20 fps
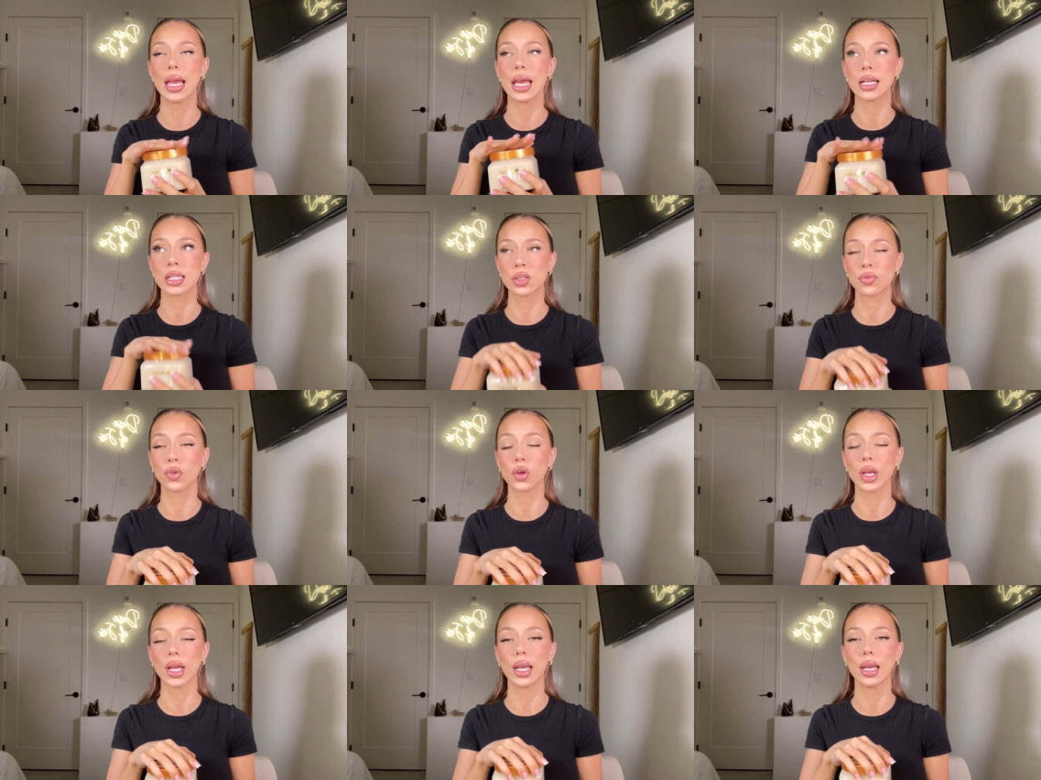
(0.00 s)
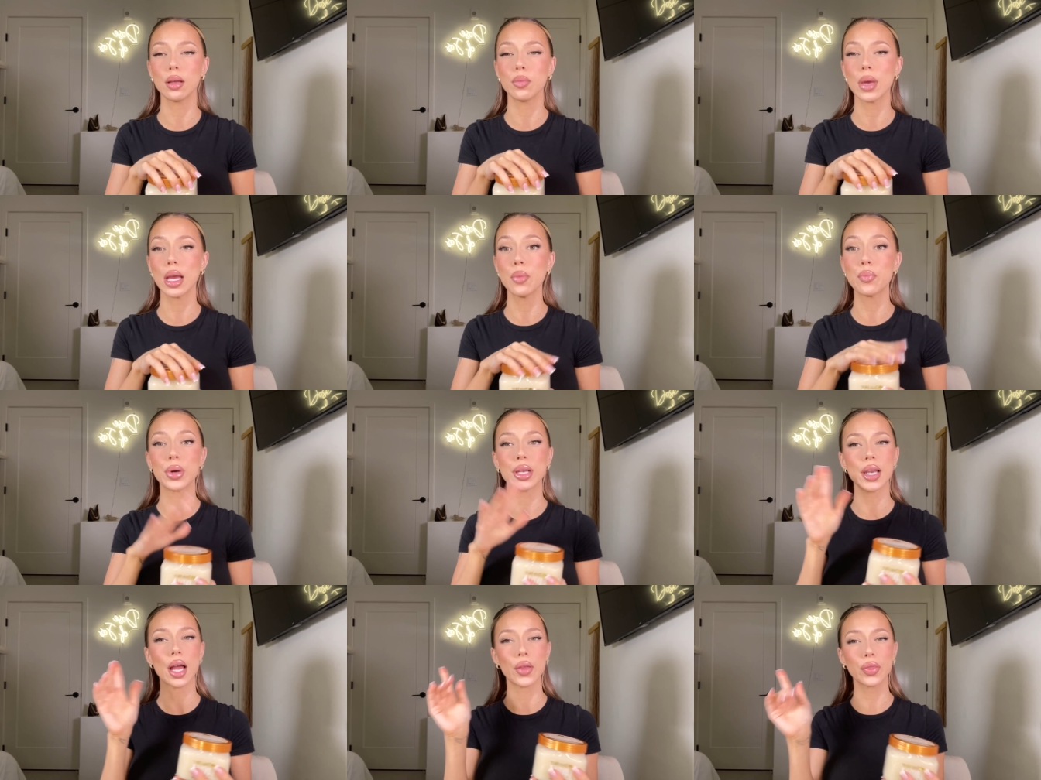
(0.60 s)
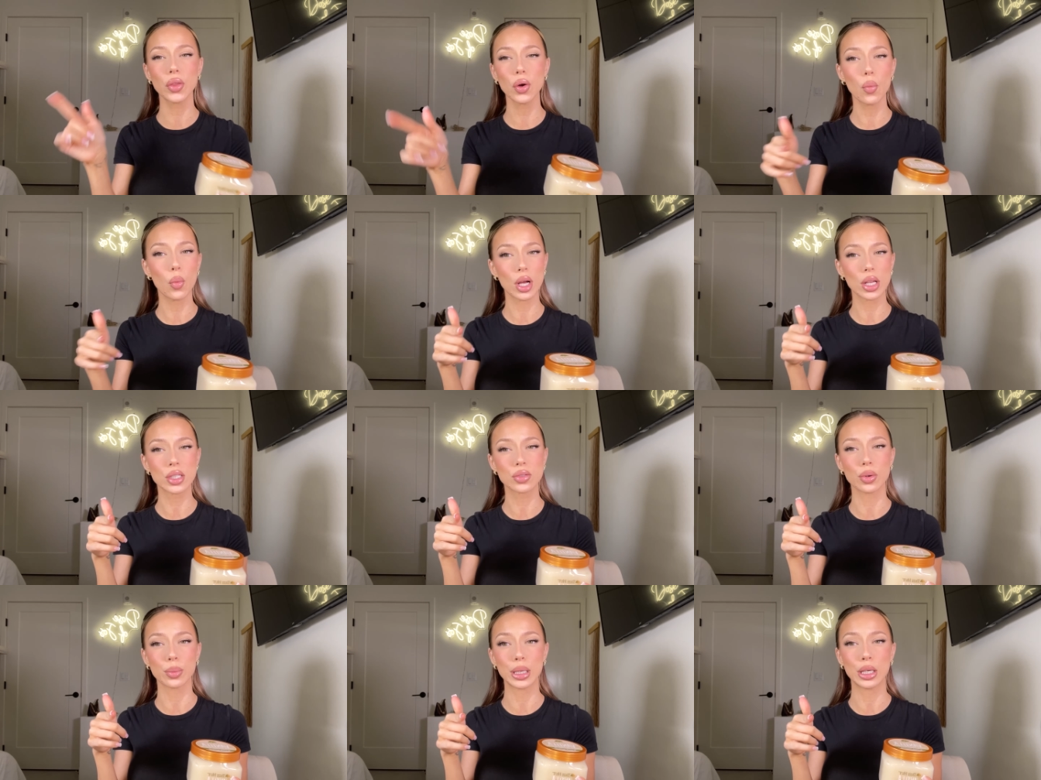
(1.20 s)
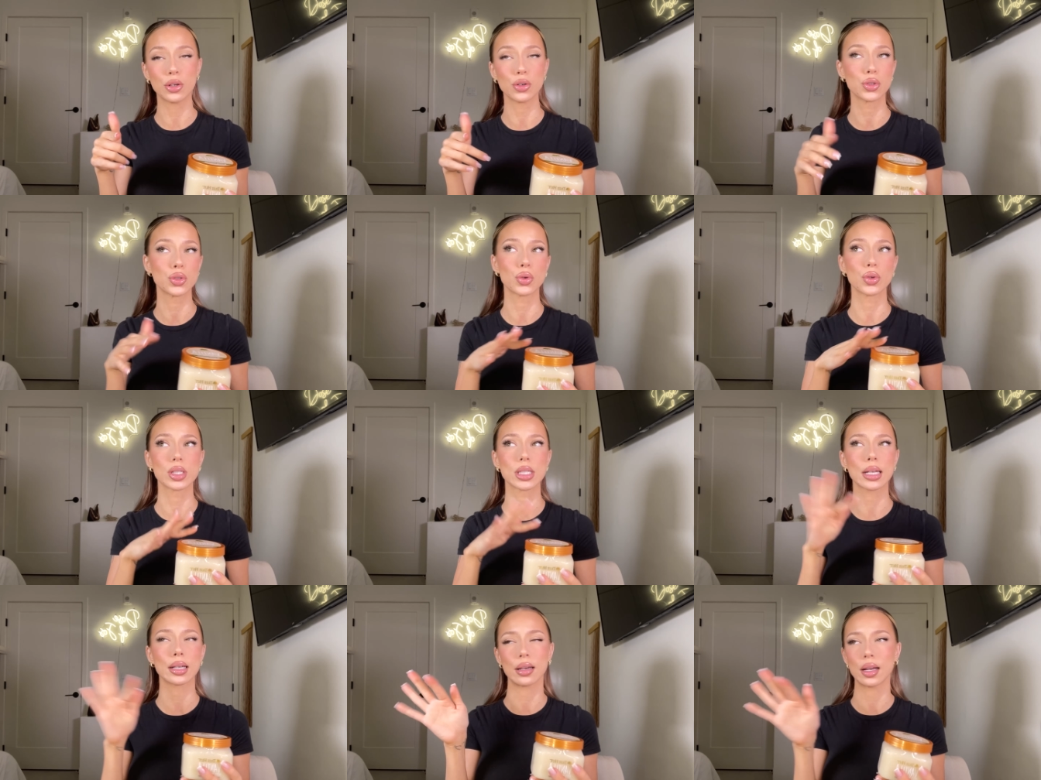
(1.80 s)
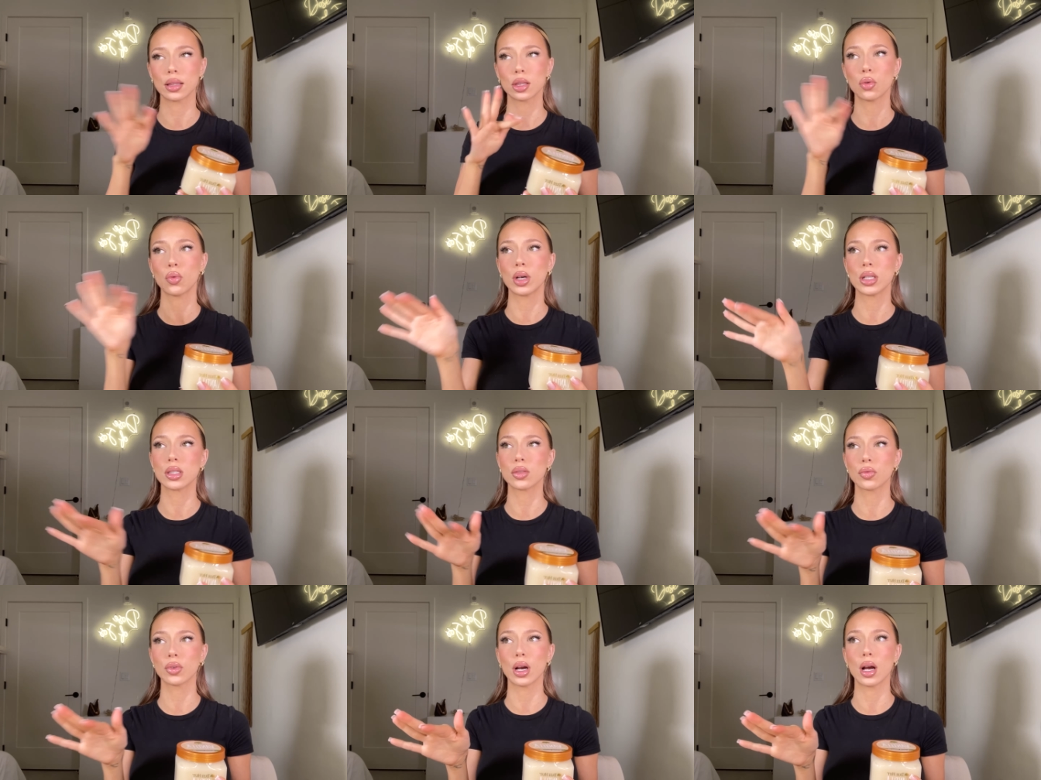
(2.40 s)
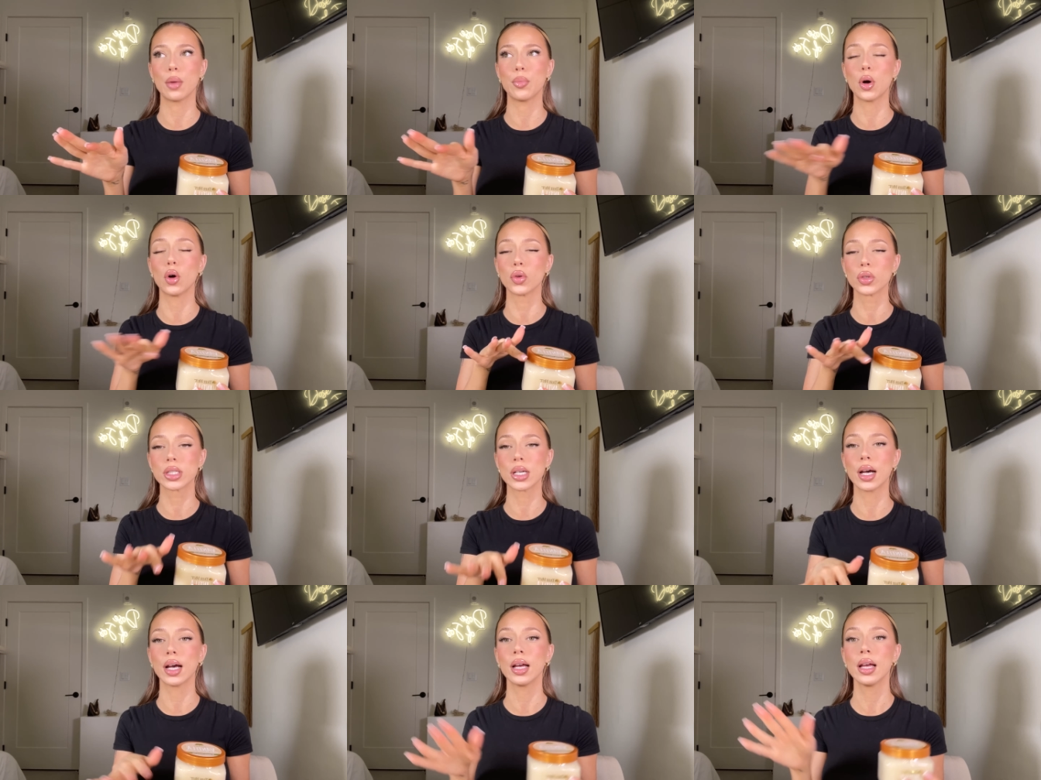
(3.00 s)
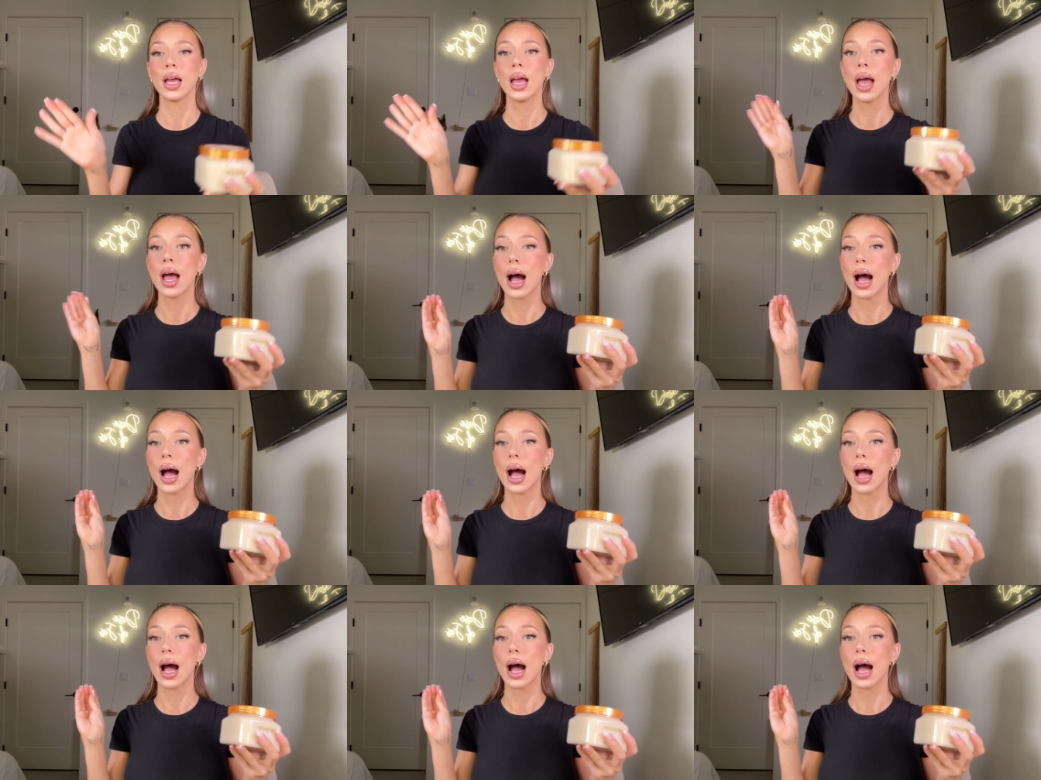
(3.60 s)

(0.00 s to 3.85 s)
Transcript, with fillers: exfoliating mitt, but not the ones from EcoTools, like not the ones from Ulta.